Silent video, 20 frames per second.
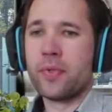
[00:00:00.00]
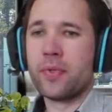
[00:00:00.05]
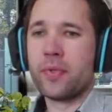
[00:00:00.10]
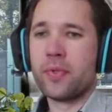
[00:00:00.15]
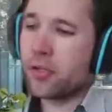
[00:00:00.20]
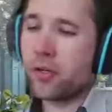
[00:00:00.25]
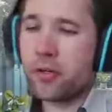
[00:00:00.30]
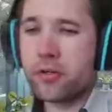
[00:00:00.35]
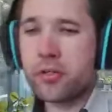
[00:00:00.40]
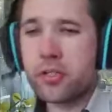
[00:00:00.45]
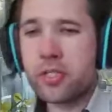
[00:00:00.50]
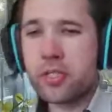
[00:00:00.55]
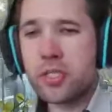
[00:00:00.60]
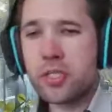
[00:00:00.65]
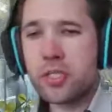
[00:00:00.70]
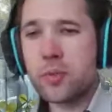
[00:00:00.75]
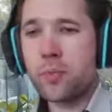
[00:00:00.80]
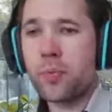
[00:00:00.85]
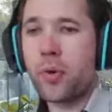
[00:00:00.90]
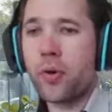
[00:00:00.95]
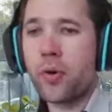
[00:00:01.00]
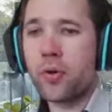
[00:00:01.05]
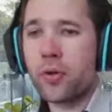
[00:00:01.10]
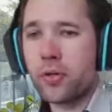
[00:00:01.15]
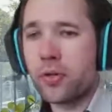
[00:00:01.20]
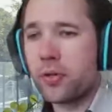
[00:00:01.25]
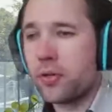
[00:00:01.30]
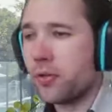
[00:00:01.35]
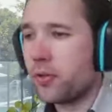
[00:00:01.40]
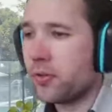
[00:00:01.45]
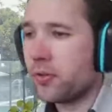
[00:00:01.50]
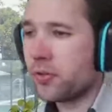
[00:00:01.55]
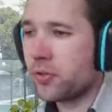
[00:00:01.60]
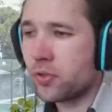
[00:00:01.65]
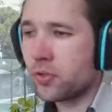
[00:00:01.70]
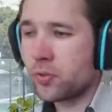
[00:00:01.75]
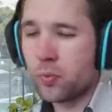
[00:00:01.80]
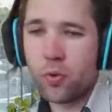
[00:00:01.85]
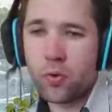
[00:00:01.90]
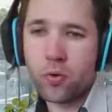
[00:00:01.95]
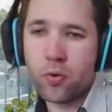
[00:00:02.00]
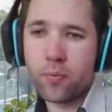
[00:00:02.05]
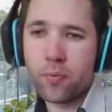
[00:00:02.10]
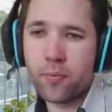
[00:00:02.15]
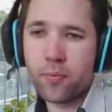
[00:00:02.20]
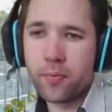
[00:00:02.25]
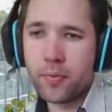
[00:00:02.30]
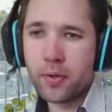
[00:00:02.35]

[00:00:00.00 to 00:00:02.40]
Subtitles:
God spoke, swarm,